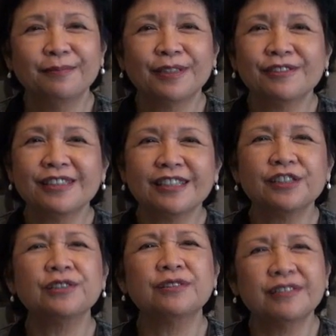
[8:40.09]
Because
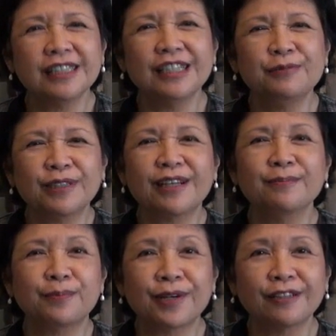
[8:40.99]
that's really what I'm
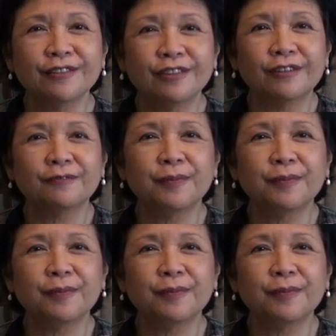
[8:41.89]
proud of.